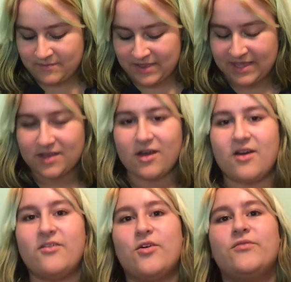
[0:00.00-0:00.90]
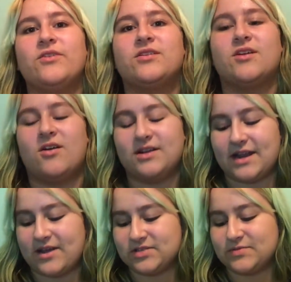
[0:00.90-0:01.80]
But, like, all overall, the haunted
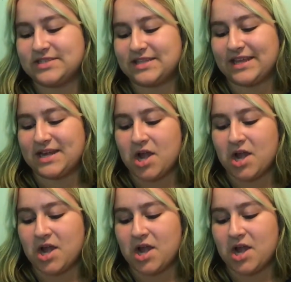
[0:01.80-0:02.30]
house was, like,